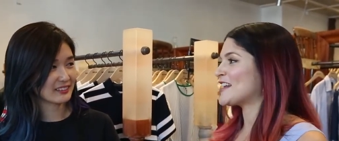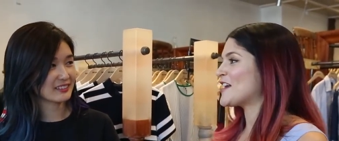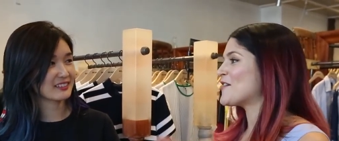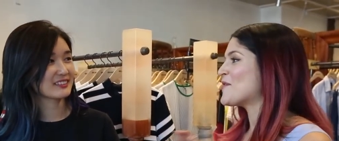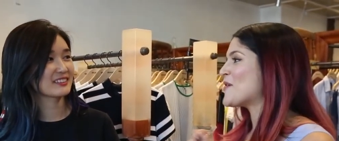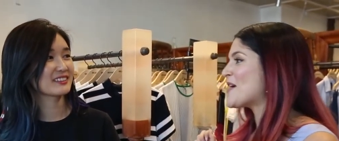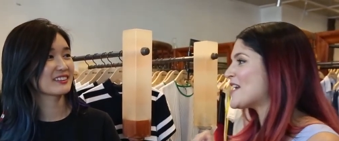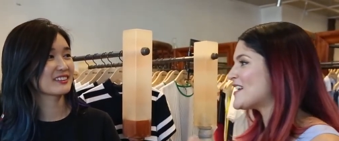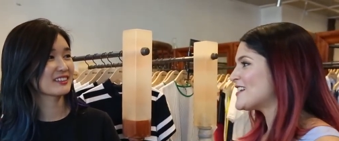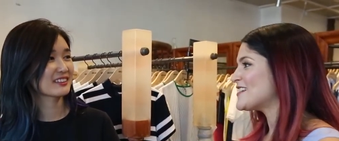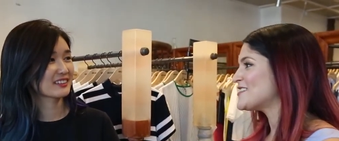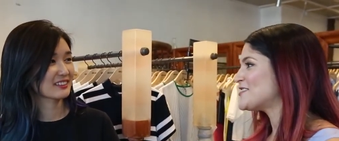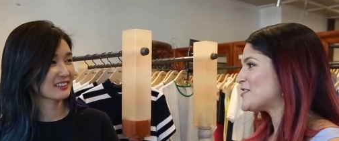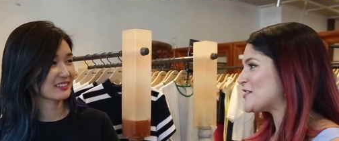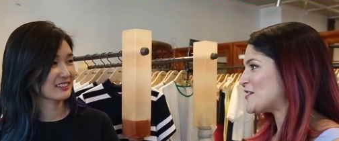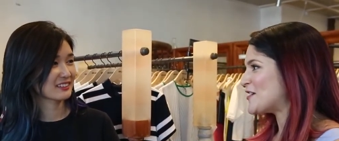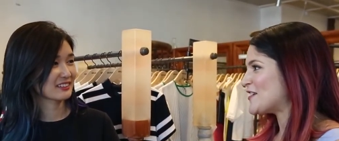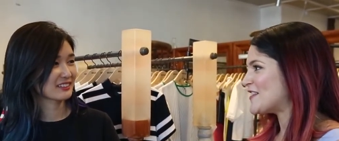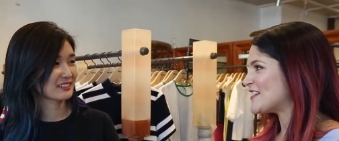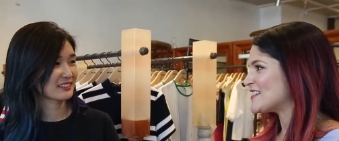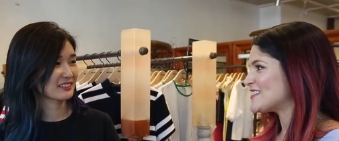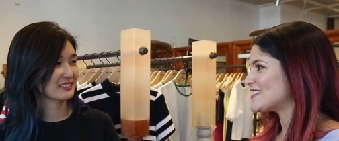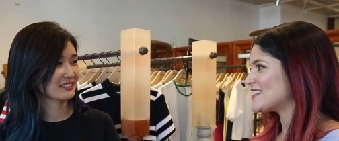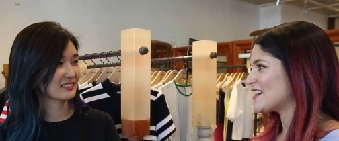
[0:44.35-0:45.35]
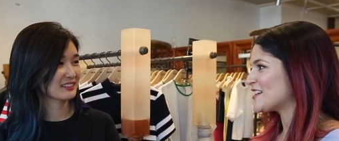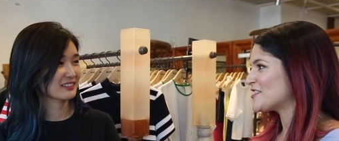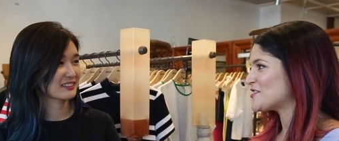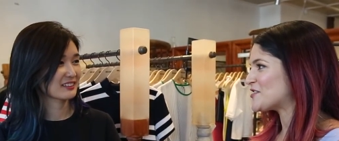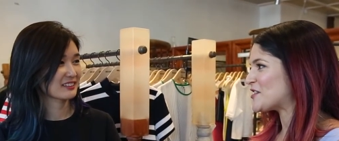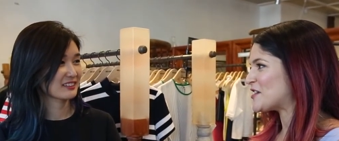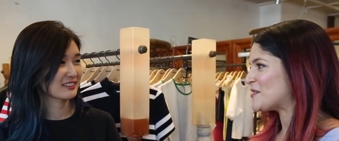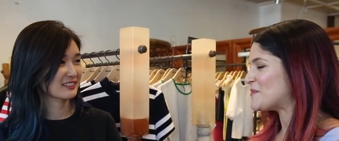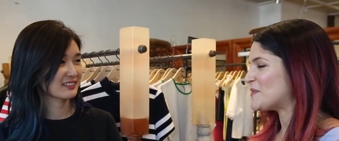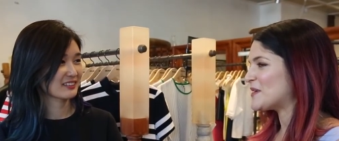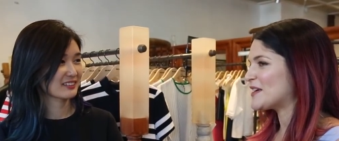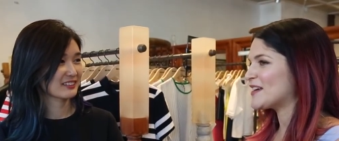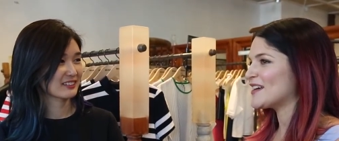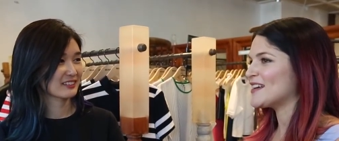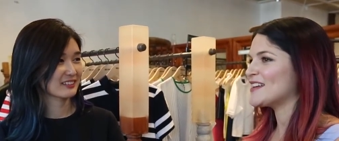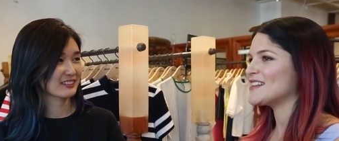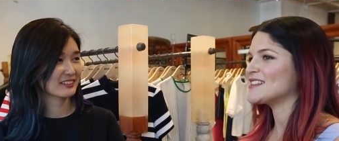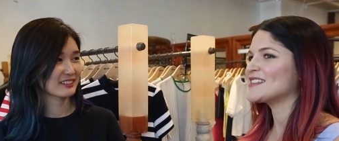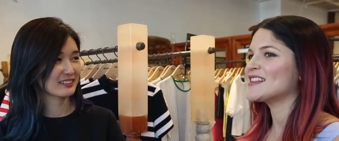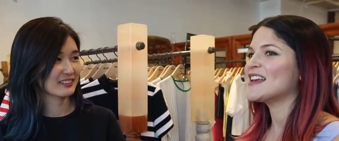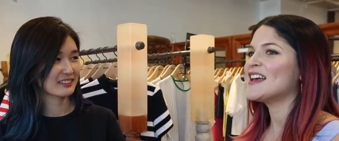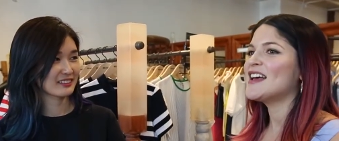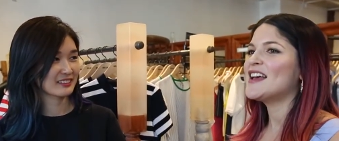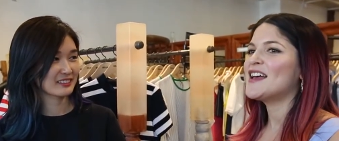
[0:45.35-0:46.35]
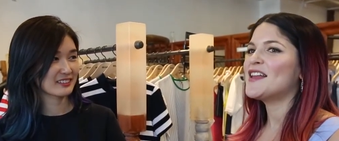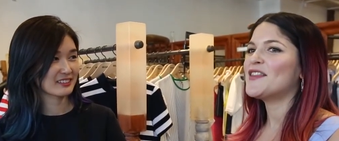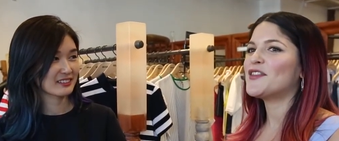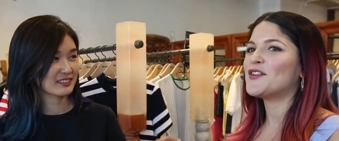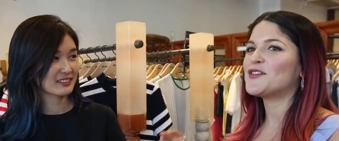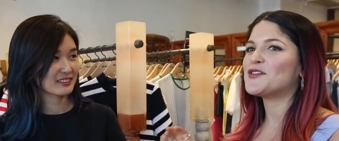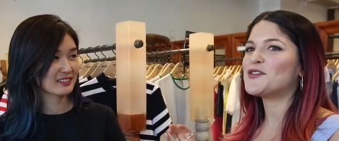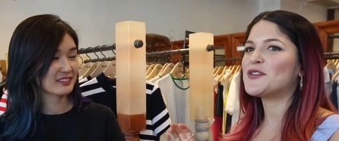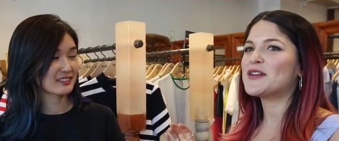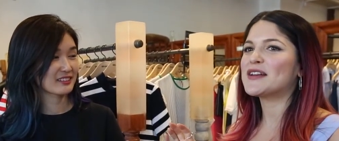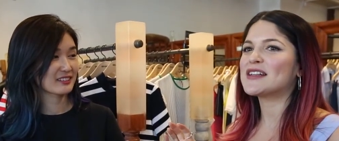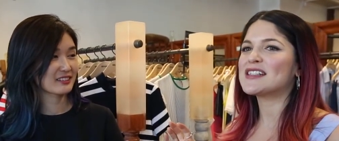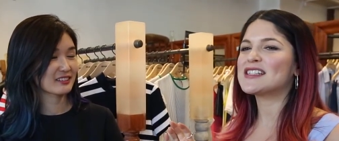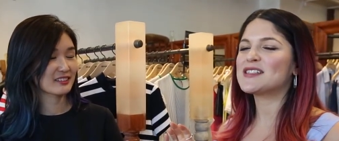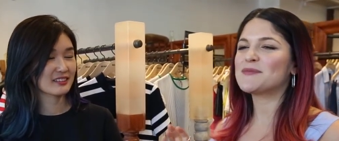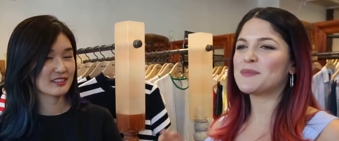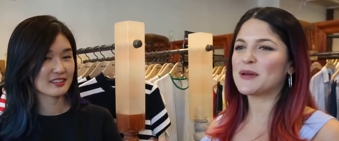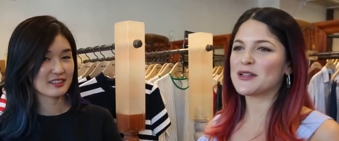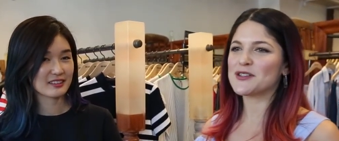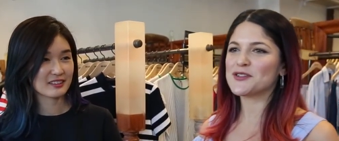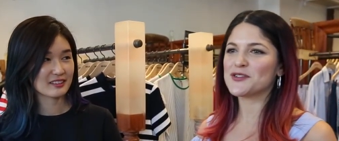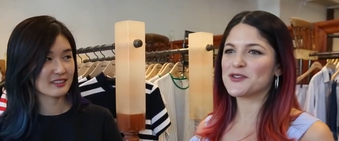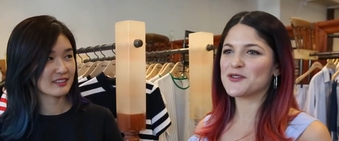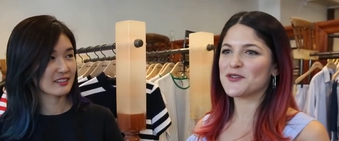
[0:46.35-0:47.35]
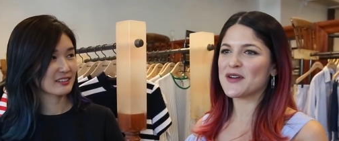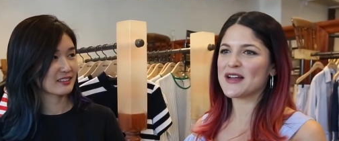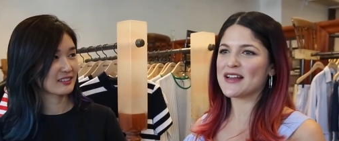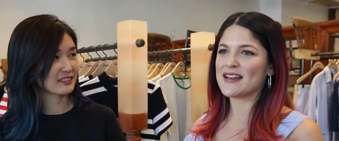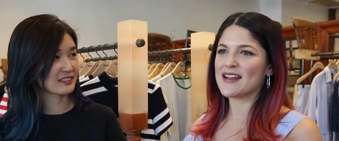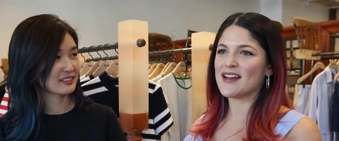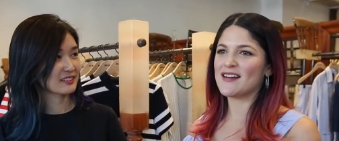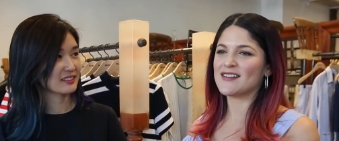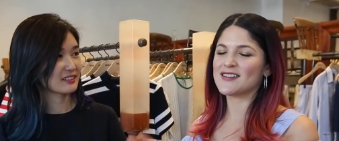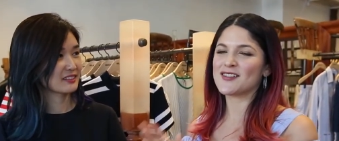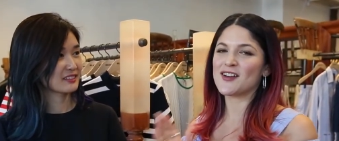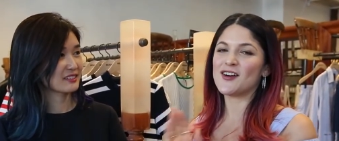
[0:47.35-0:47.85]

Speaker 1: And I wanted to show you this section because they're doing a special right now.